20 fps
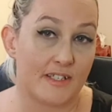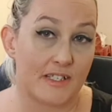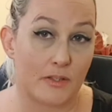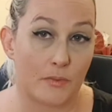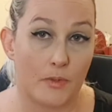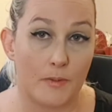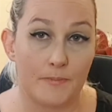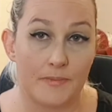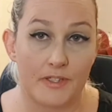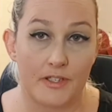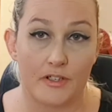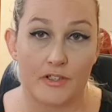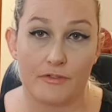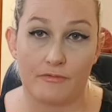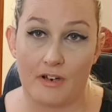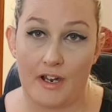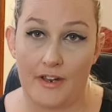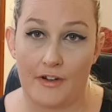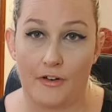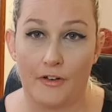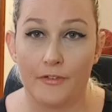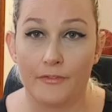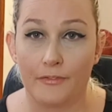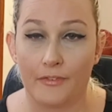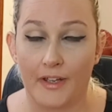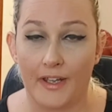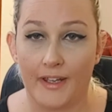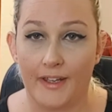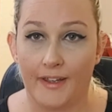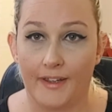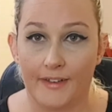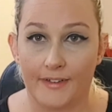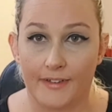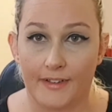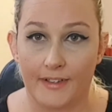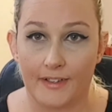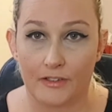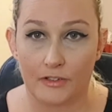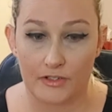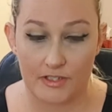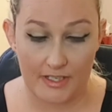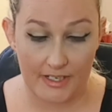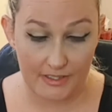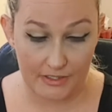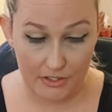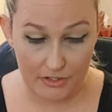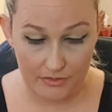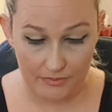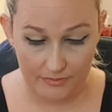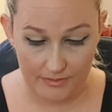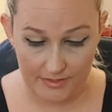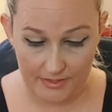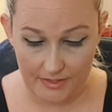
just whips those right off, and it looks like new.